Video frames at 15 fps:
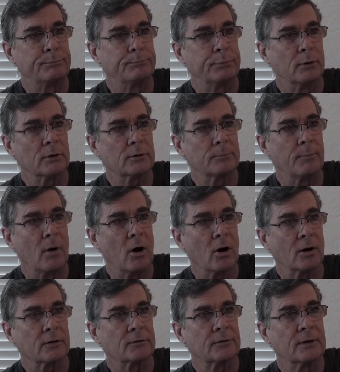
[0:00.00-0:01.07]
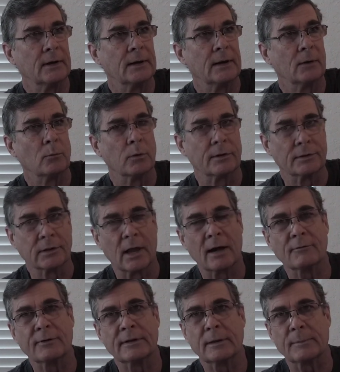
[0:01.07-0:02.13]
bookmarked with
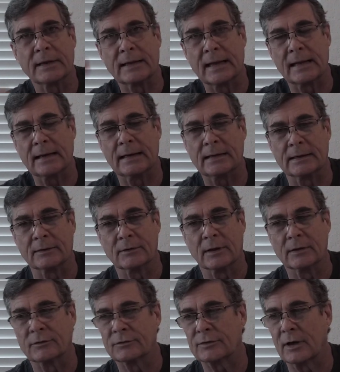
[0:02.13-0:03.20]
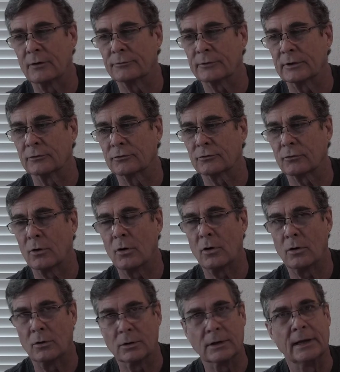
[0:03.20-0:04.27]
love in the beginning and
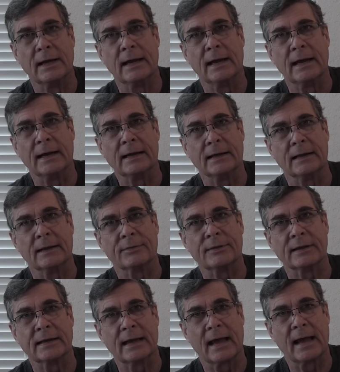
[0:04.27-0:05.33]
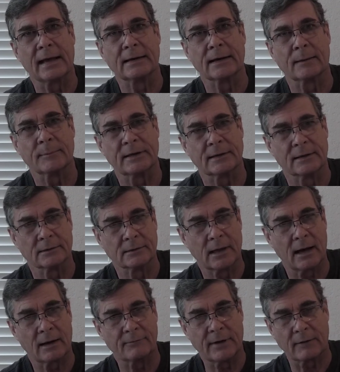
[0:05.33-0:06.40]
self-control at the end. I mean,
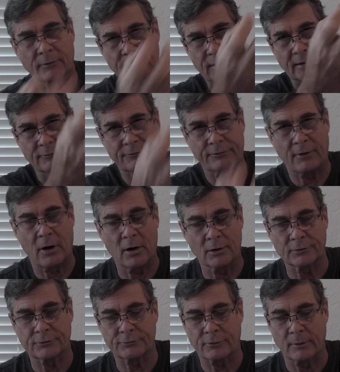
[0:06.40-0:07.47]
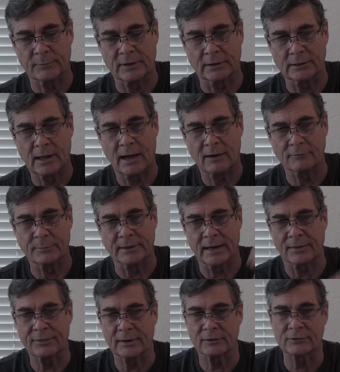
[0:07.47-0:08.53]
love, everything falls from the love, but I
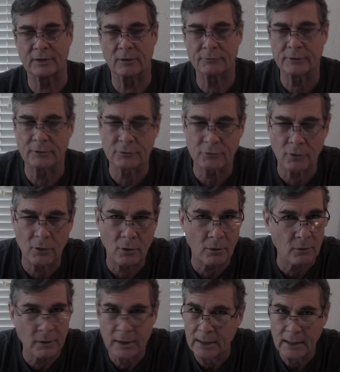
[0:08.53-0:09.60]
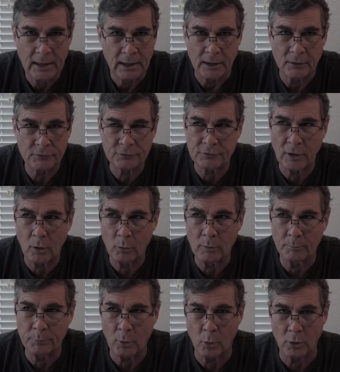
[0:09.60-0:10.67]
think self-control is so
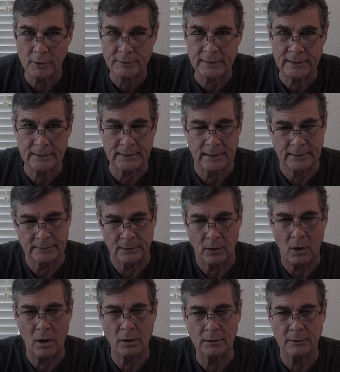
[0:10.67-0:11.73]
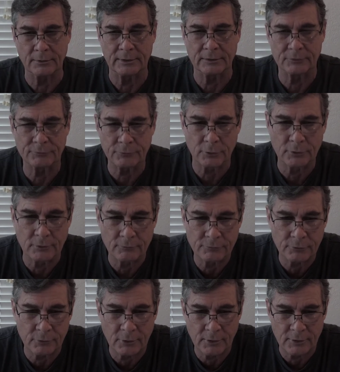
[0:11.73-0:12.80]
important in all of these fruit
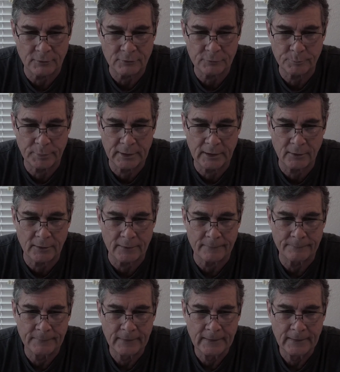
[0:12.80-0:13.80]
of the Spirit.